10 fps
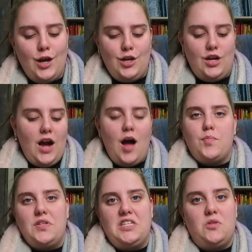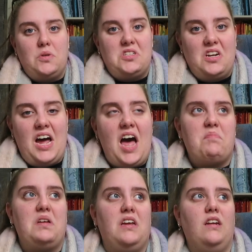you can't predict what's going to
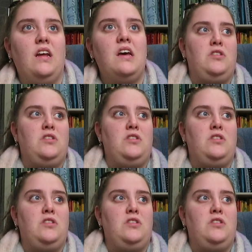happen,